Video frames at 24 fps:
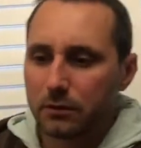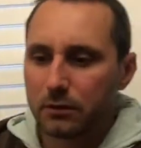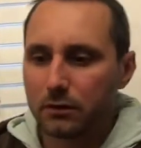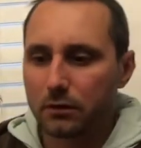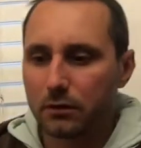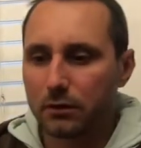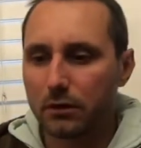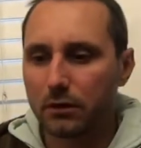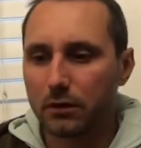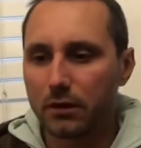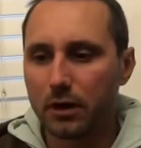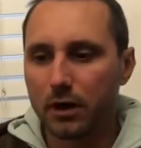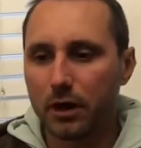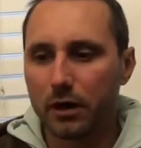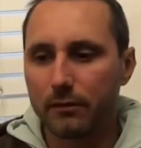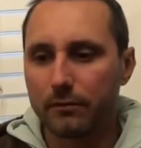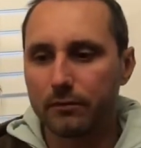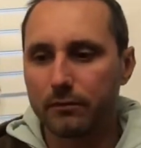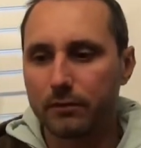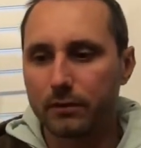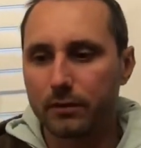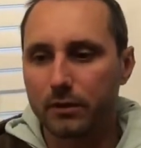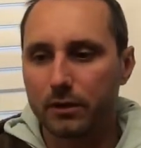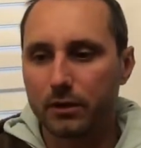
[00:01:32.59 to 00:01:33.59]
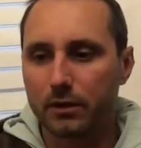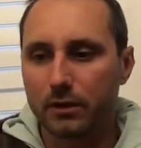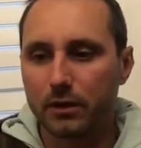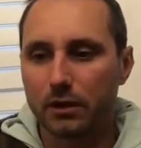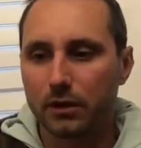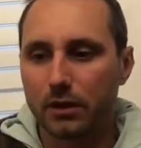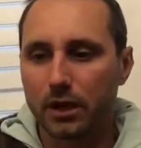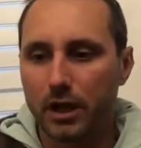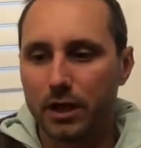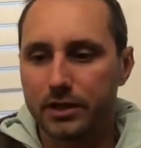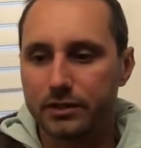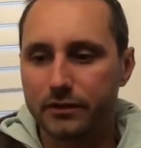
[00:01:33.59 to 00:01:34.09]
Oh yeah,
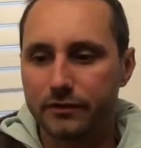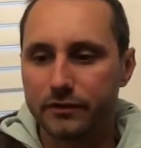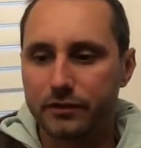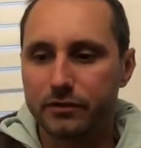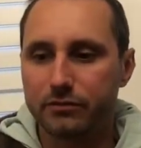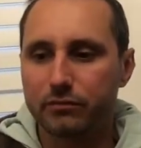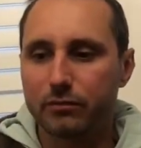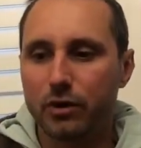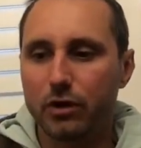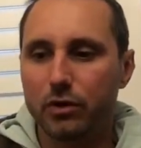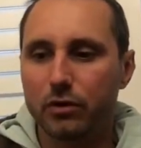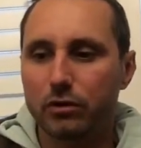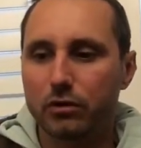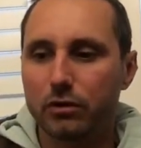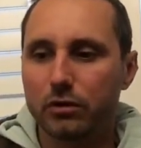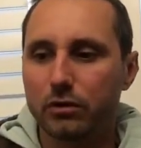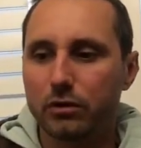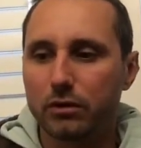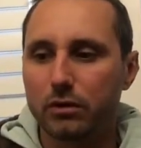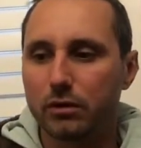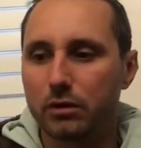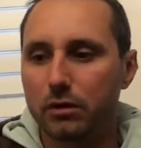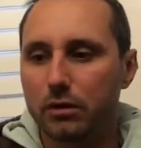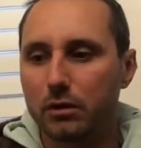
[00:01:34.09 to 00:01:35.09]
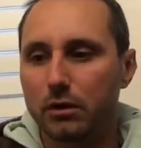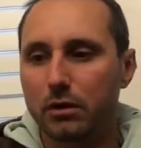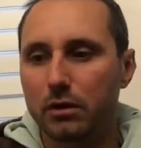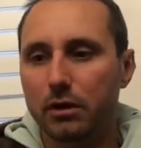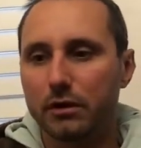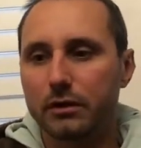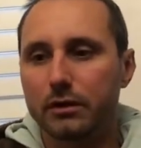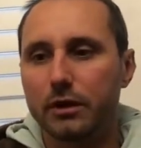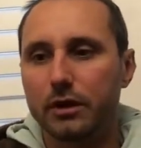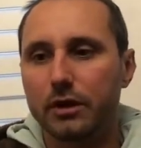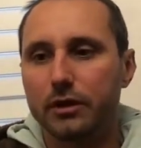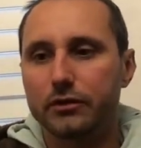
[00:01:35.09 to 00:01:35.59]
lots of smoke. I
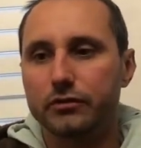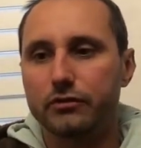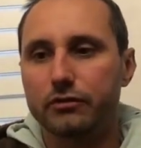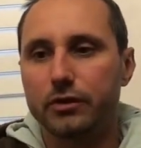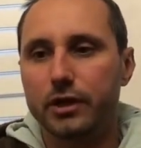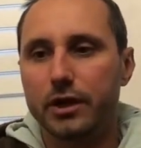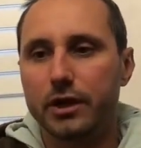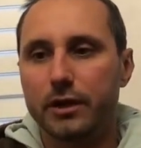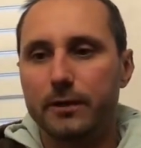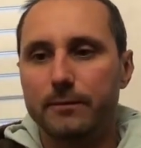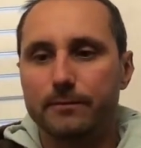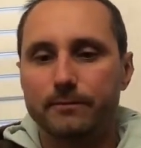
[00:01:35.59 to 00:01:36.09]
think it's ready.